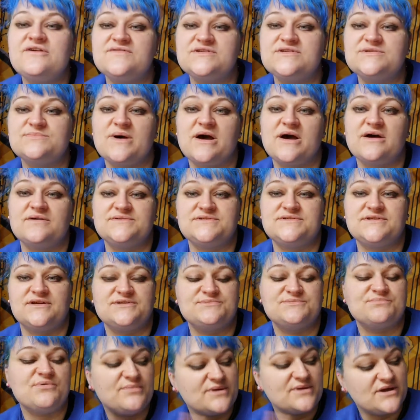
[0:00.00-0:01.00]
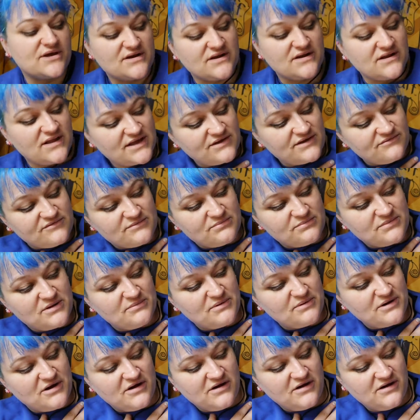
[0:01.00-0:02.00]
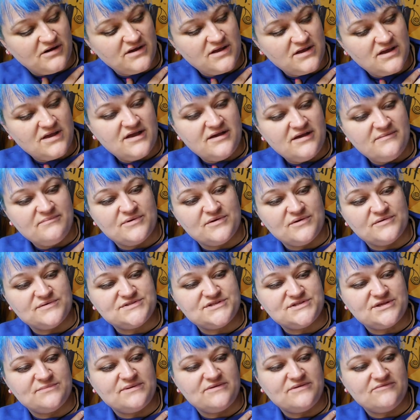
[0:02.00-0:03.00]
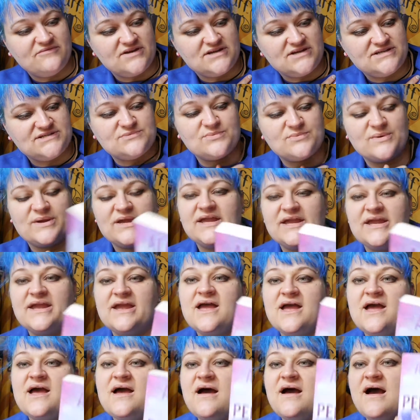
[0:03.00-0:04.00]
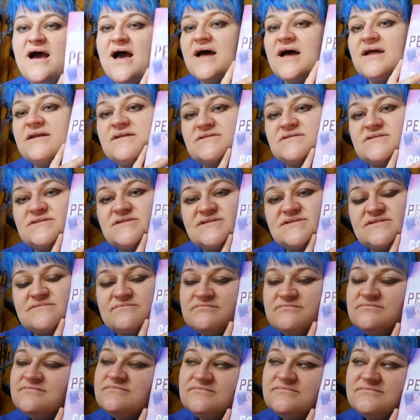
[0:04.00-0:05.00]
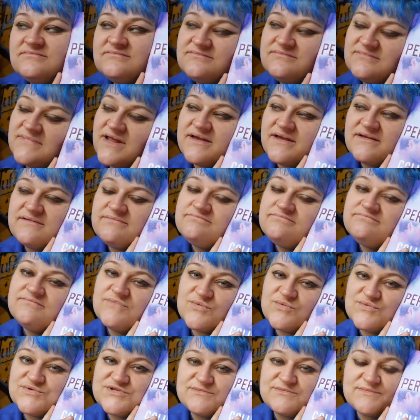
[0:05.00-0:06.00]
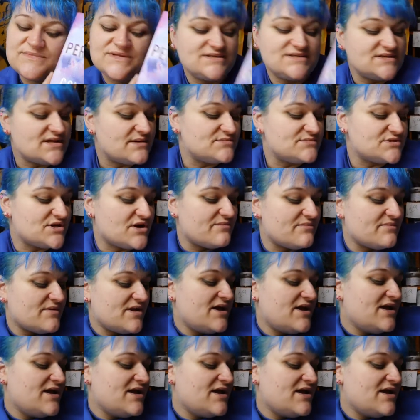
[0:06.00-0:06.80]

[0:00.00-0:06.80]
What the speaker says: Hoover as well, so it's probably gonna like rip me apart, but also it'd be really sweet and like awesome at the same time.